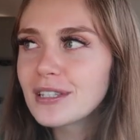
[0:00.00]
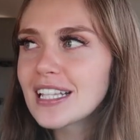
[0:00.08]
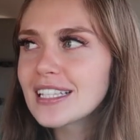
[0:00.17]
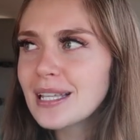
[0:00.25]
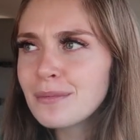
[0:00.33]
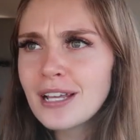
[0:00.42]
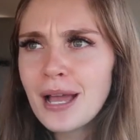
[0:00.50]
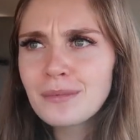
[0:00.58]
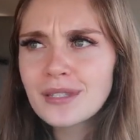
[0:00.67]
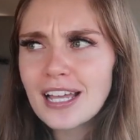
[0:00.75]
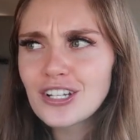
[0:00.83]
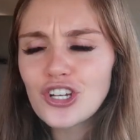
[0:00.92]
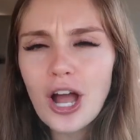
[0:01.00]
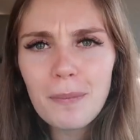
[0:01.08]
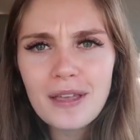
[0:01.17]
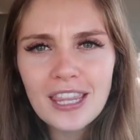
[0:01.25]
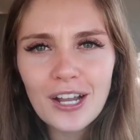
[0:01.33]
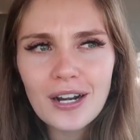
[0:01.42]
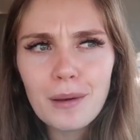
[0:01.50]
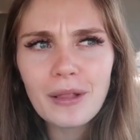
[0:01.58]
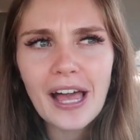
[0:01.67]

But then sometimes I shop in there and I'm